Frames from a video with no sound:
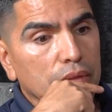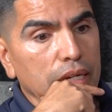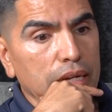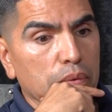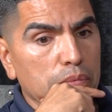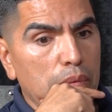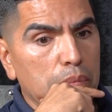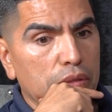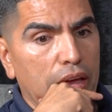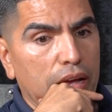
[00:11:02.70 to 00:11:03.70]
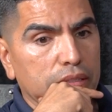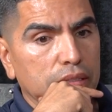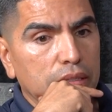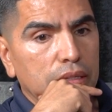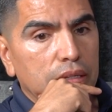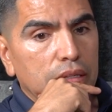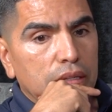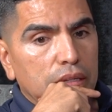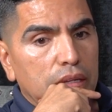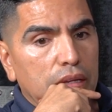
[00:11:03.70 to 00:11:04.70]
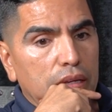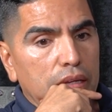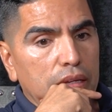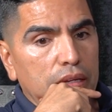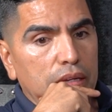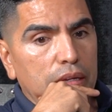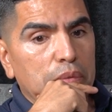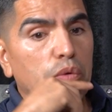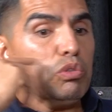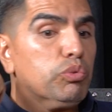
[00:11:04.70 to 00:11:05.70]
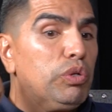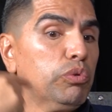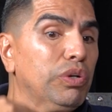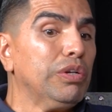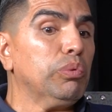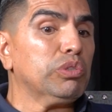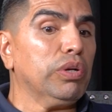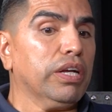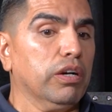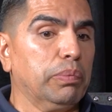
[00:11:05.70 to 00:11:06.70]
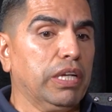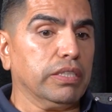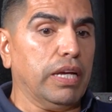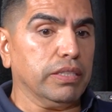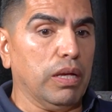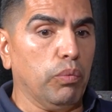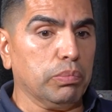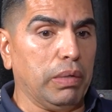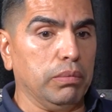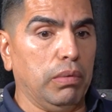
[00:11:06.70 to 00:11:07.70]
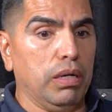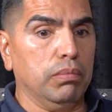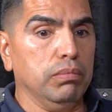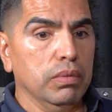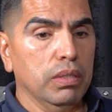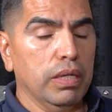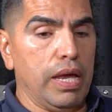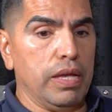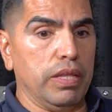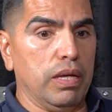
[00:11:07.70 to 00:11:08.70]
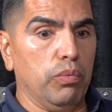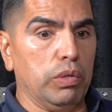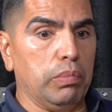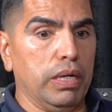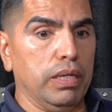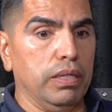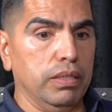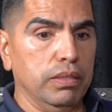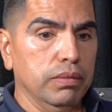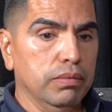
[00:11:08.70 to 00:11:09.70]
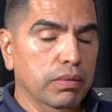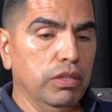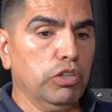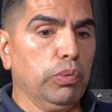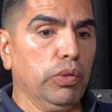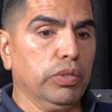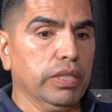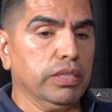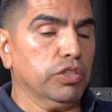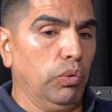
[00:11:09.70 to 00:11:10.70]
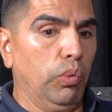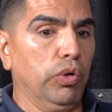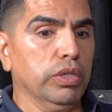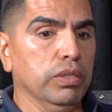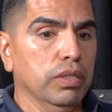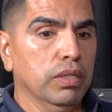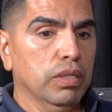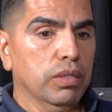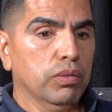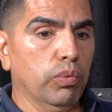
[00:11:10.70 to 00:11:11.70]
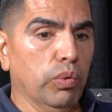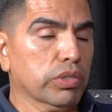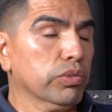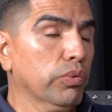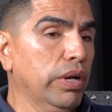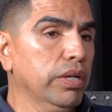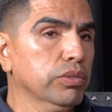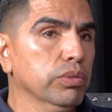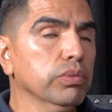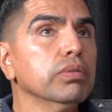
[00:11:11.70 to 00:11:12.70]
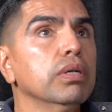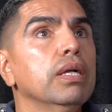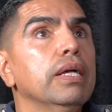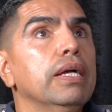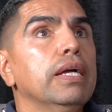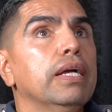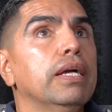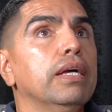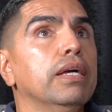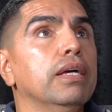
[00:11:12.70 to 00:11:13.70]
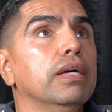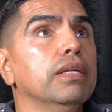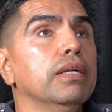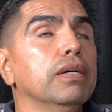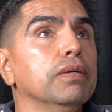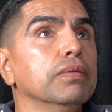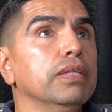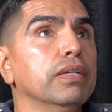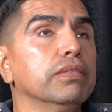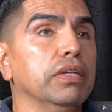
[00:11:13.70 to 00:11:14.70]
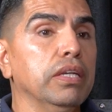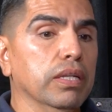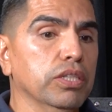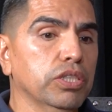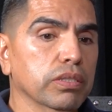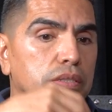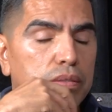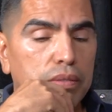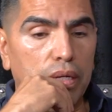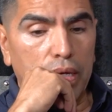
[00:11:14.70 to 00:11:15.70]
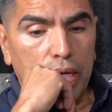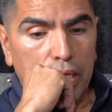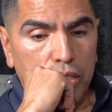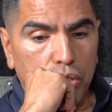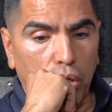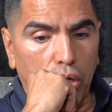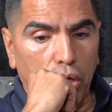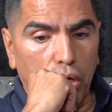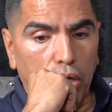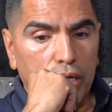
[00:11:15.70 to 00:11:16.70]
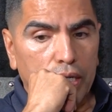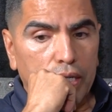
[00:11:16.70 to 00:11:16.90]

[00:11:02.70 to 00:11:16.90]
And I remember that it was really hard because I stayed with my mom and then with my little brother, that's Chavoy, who works on radio too. And he does English. So